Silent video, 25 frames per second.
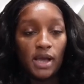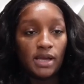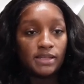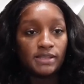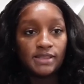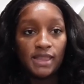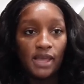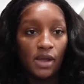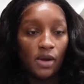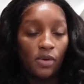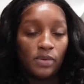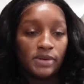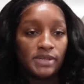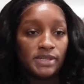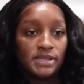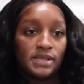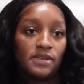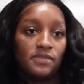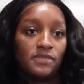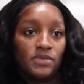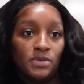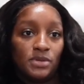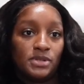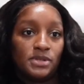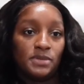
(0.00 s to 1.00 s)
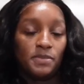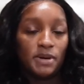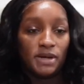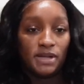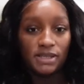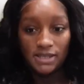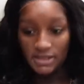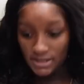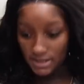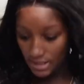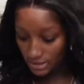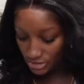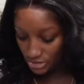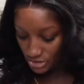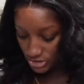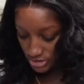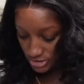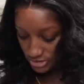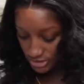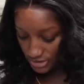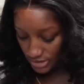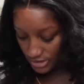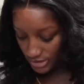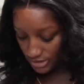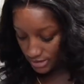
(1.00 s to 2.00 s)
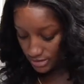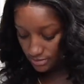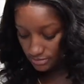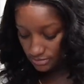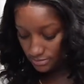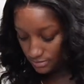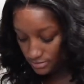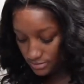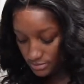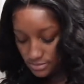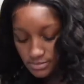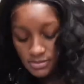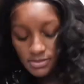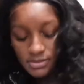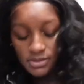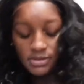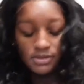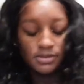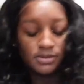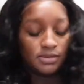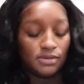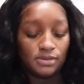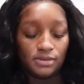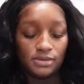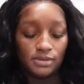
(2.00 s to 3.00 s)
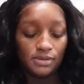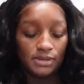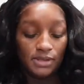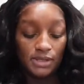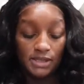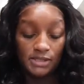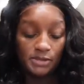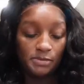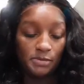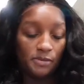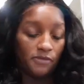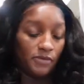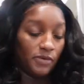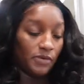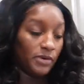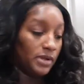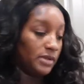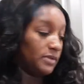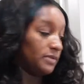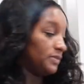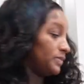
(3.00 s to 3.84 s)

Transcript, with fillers: They always give you some ugly lashes, like, let's be for real.